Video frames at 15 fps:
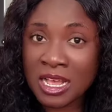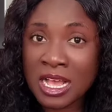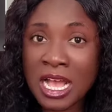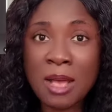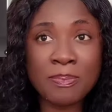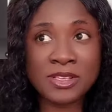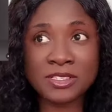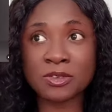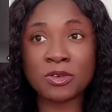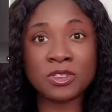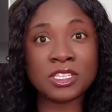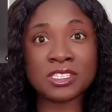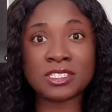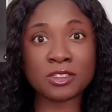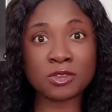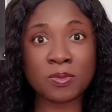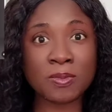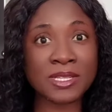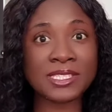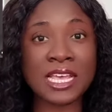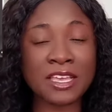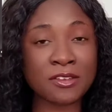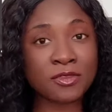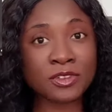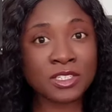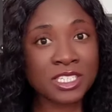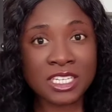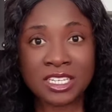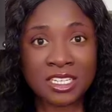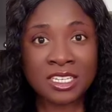How person go they settle matter every
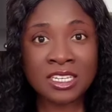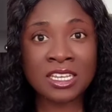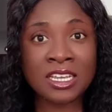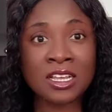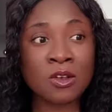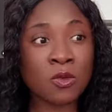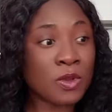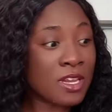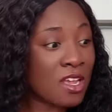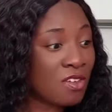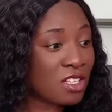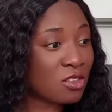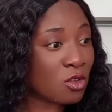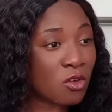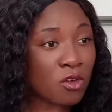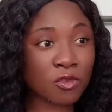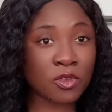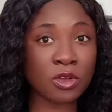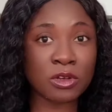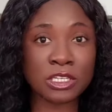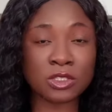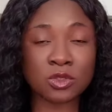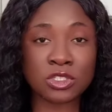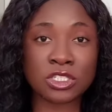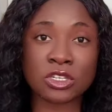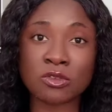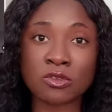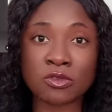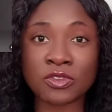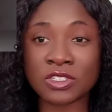day? We never talk of your
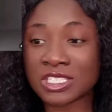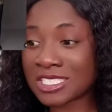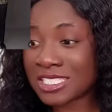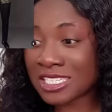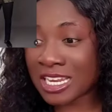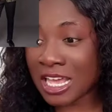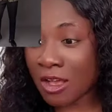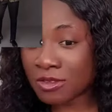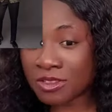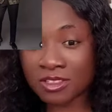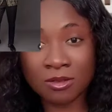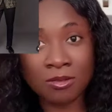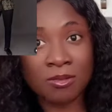Ledoshe or finish. Now,